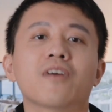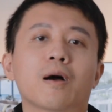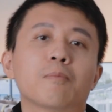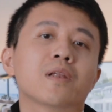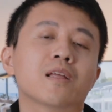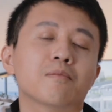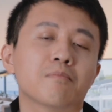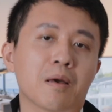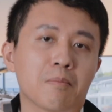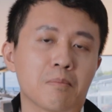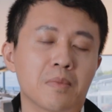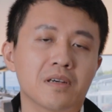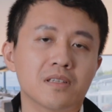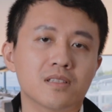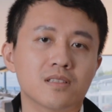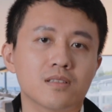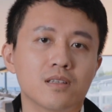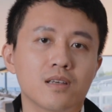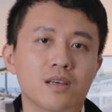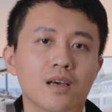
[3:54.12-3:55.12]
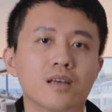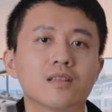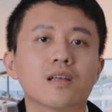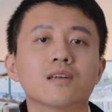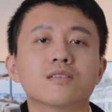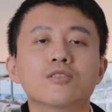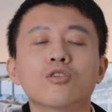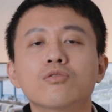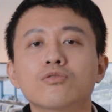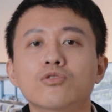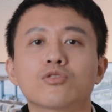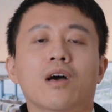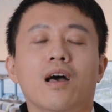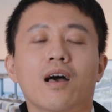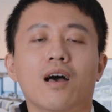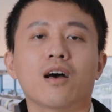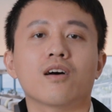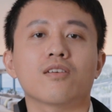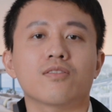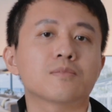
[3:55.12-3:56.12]
family members and are known to
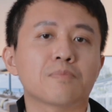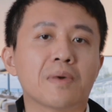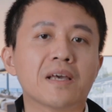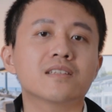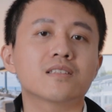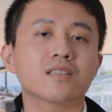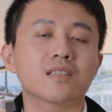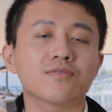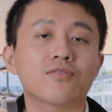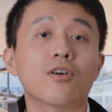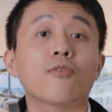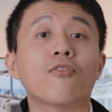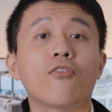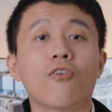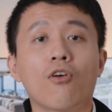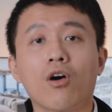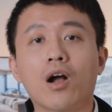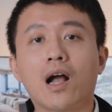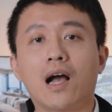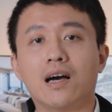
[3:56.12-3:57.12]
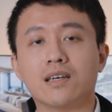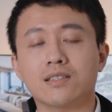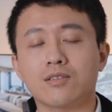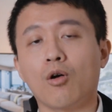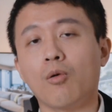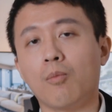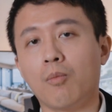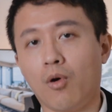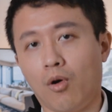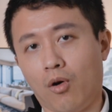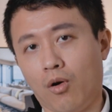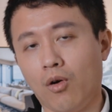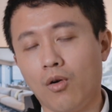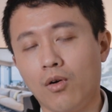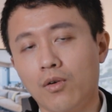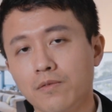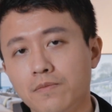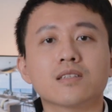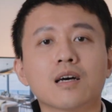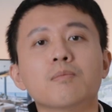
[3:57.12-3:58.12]
have spaces for 4 cars or more.
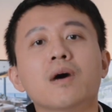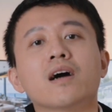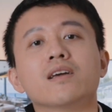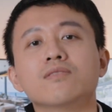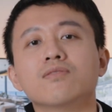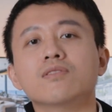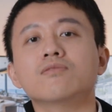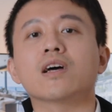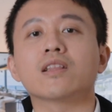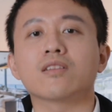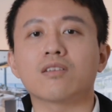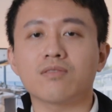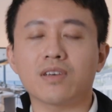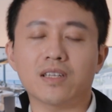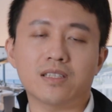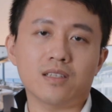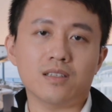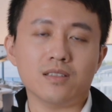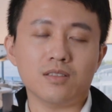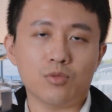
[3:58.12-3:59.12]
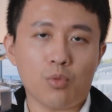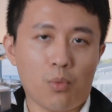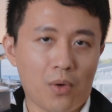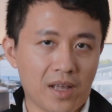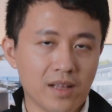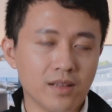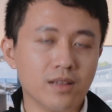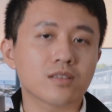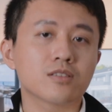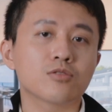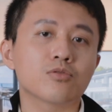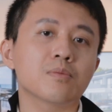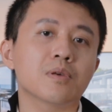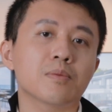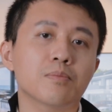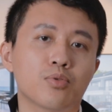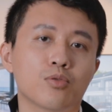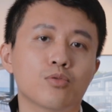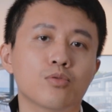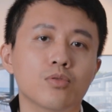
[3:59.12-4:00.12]
Some are even renovated with
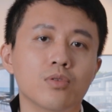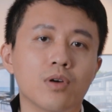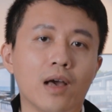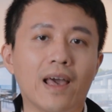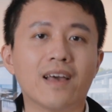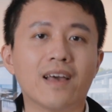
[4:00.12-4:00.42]
swimming pool